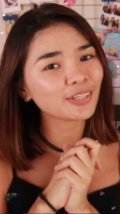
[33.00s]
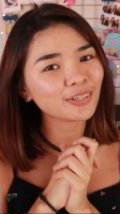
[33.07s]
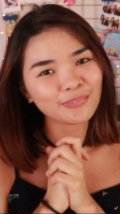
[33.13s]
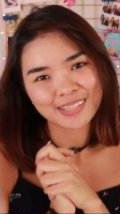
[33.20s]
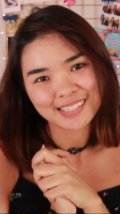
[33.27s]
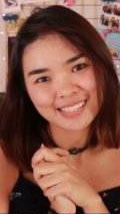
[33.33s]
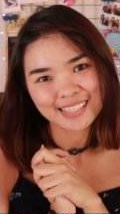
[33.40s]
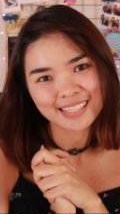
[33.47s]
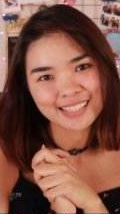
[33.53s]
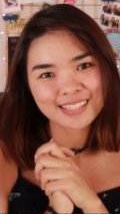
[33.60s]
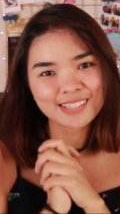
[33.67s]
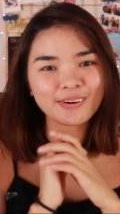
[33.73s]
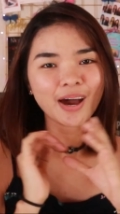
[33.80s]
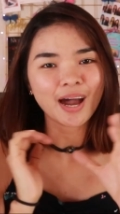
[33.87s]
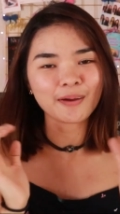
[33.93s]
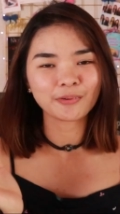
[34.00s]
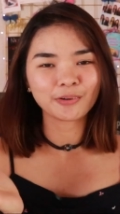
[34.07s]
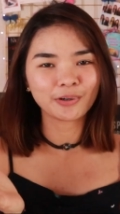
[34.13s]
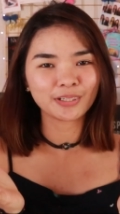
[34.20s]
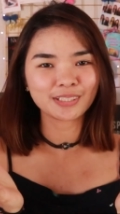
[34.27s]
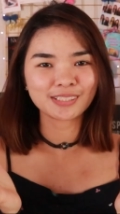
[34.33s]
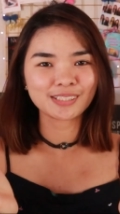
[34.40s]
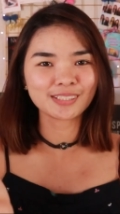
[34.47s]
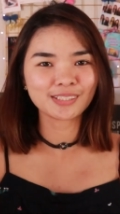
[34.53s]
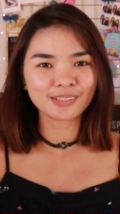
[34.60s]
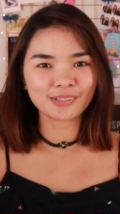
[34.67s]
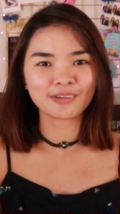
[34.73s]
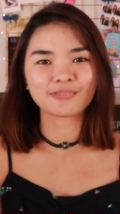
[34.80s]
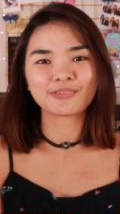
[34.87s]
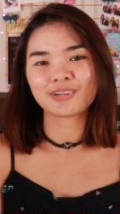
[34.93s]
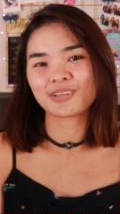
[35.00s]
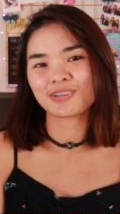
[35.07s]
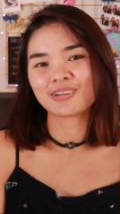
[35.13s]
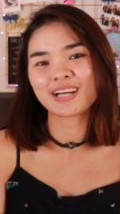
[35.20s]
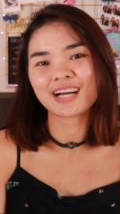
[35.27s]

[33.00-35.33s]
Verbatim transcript: requested, so I'm going to do it for you